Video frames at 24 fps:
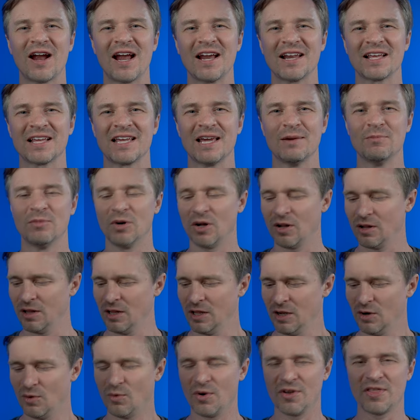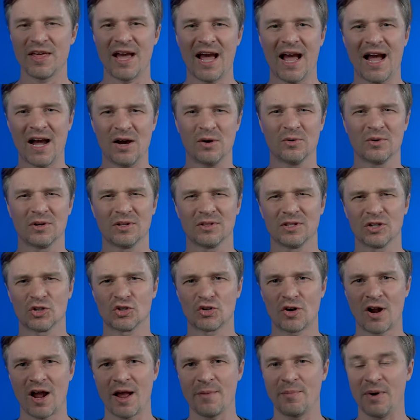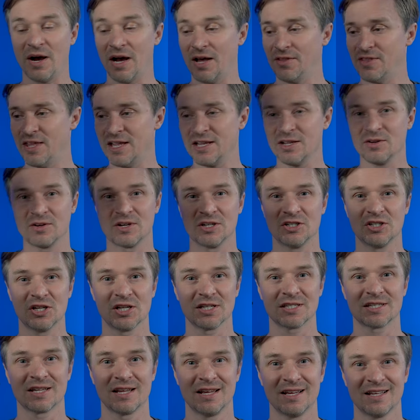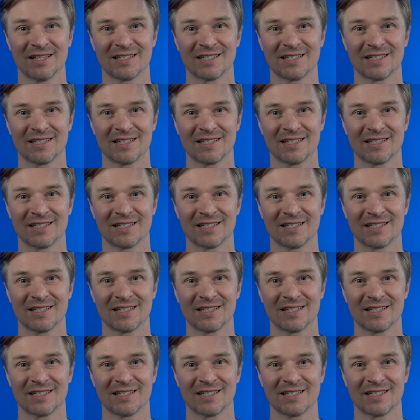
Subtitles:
had a gimbal without the tripod that you could just